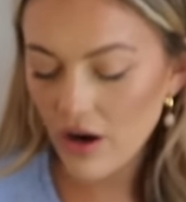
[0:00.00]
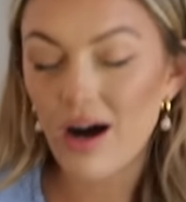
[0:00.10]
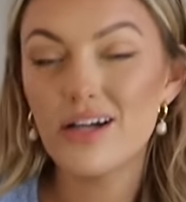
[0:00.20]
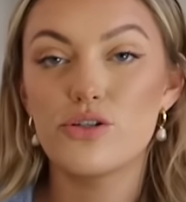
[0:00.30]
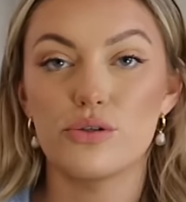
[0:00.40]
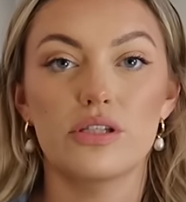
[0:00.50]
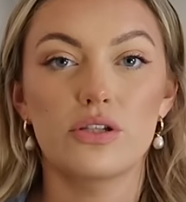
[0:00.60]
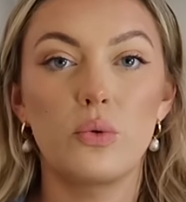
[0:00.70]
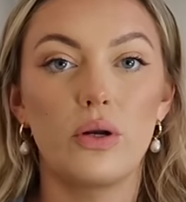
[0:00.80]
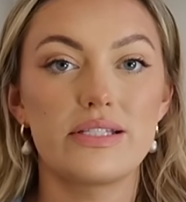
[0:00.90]
I do think the
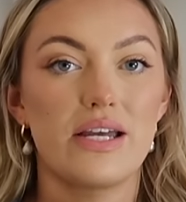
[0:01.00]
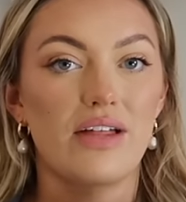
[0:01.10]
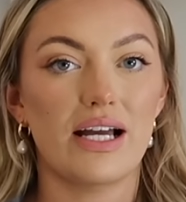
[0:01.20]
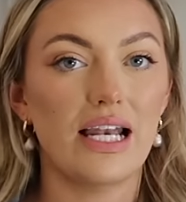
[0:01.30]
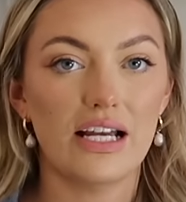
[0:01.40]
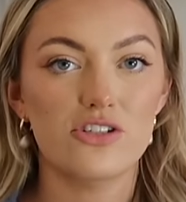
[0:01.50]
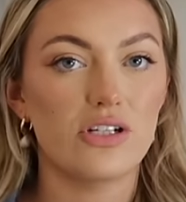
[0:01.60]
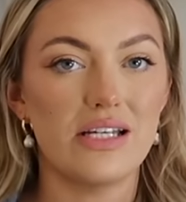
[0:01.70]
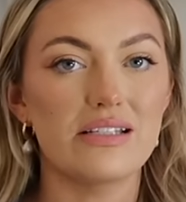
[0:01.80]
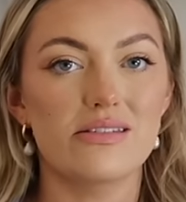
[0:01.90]
quality of that
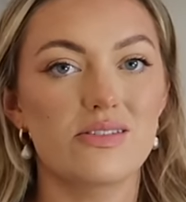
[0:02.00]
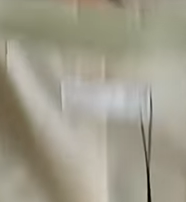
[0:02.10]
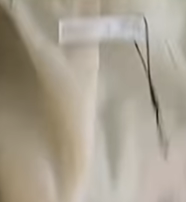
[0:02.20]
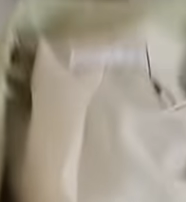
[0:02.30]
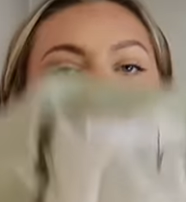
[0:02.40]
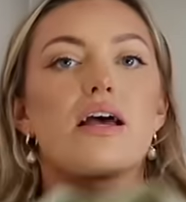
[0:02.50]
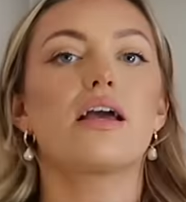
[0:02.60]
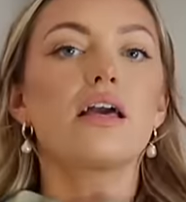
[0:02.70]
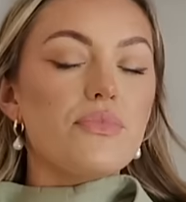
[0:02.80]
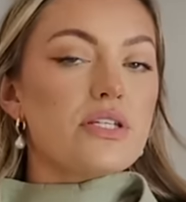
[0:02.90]
collection is
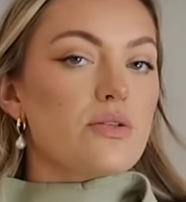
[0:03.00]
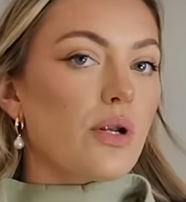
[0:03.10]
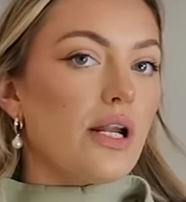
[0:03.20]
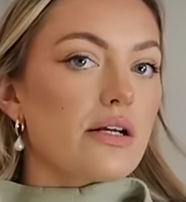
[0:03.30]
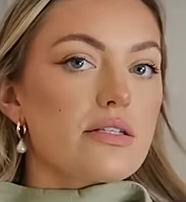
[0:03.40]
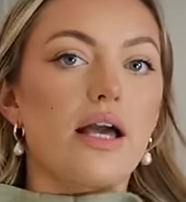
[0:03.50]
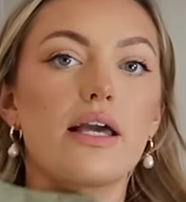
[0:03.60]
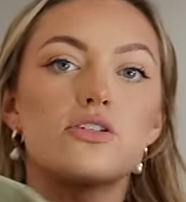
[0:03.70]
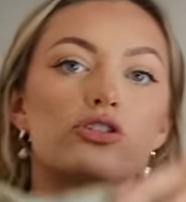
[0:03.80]
amazing. This is what it looks like. It's